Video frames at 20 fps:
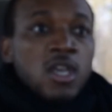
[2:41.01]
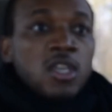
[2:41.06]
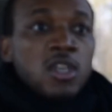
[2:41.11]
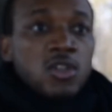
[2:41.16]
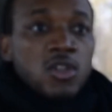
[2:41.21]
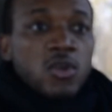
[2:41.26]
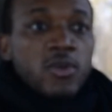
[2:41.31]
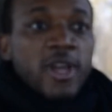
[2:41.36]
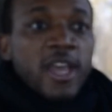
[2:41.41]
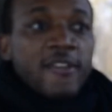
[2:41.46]

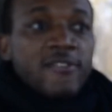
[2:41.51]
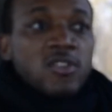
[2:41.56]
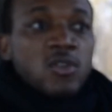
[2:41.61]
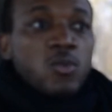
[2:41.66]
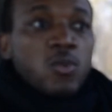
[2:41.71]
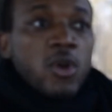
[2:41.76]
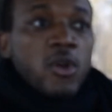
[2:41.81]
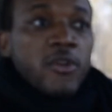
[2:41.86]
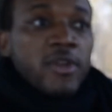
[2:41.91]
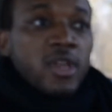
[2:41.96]
You don't have to
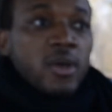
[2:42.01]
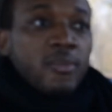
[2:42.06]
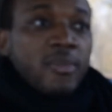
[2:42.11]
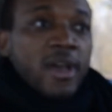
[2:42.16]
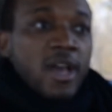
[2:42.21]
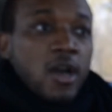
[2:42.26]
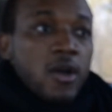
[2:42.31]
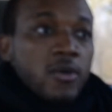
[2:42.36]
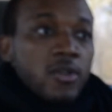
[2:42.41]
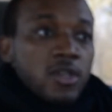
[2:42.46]
worry
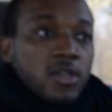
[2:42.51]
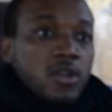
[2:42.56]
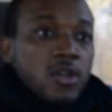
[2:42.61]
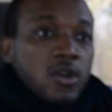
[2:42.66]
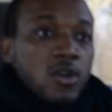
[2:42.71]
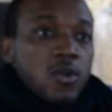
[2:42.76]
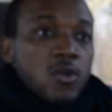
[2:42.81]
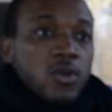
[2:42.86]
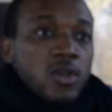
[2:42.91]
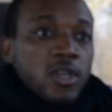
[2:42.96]
about,
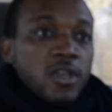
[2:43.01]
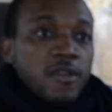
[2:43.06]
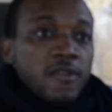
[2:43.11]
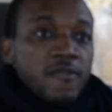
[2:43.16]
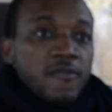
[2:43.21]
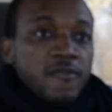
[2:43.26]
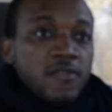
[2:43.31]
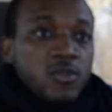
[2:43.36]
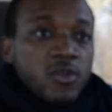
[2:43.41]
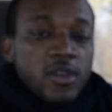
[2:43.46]

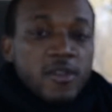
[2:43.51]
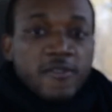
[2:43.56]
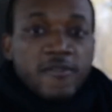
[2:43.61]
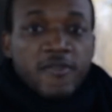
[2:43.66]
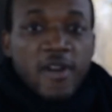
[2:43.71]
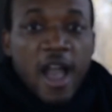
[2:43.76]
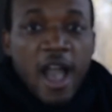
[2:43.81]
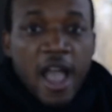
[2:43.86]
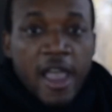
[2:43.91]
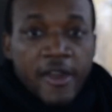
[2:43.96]
if you get
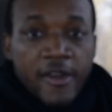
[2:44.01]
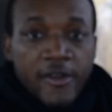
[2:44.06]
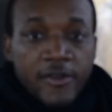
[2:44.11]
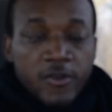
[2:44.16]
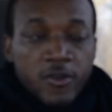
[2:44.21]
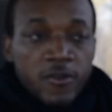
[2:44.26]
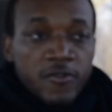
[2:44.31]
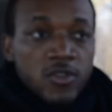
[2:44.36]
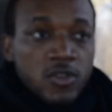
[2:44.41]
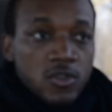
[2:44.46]
fired
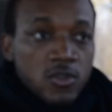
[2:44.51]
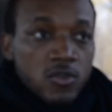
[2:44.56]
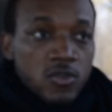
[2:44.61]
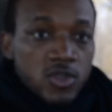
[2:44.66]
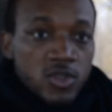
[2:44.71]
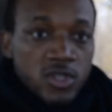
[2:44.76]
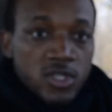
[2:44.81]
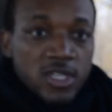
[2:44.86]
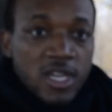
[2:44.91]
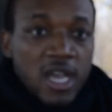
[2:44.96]
or if you
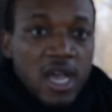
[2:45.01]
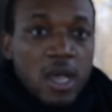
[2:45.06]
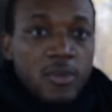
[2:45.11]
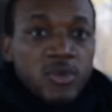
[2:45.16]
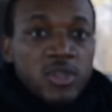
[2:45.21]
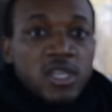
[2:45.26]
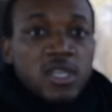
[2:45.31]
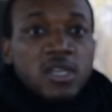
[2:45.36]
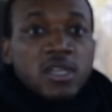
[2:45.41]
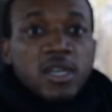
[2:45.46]
lose your job,
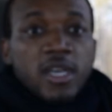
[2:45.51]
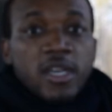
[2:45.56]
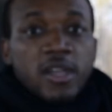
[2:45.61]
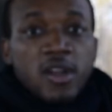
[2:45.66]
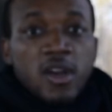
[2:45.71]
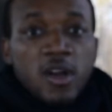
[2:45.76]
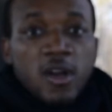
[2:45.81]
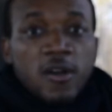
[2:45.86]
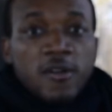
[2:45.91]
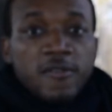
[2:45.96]
you get laid
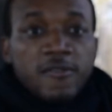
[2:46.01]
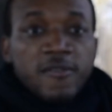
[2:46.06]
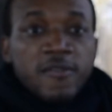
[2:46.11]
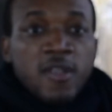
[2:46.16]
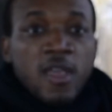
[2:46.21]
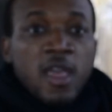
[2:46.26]
off,